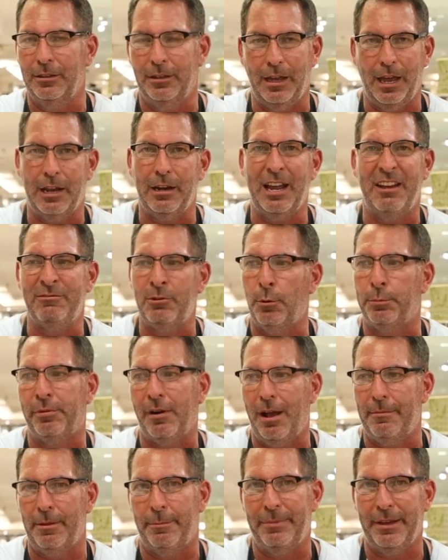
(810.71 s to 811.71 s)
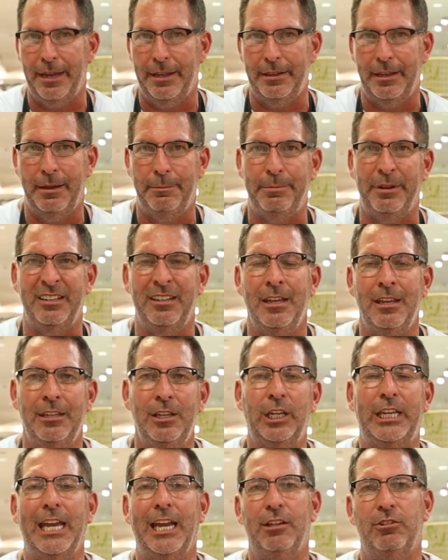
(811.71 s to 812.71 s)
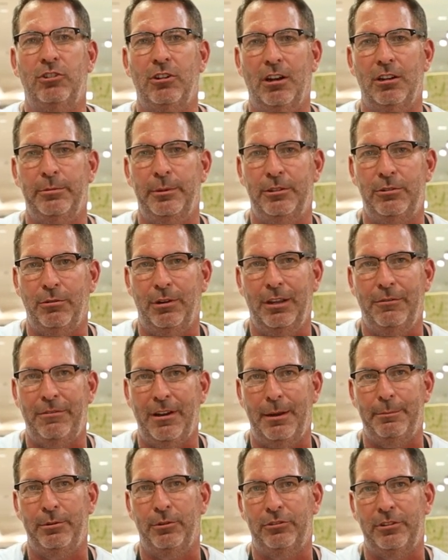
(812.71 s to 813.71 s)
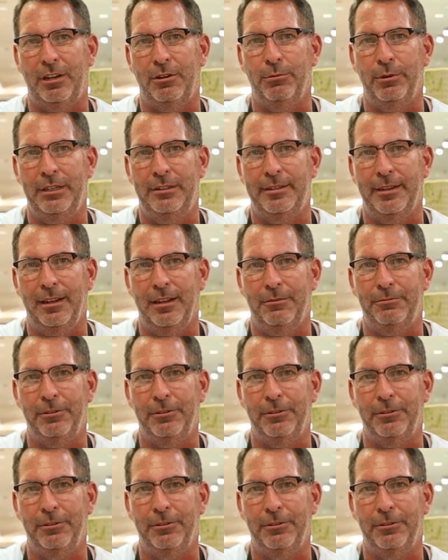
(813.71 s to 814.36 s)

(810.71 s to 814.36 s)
I have no problem buying that, but you can't charge me 25% of retail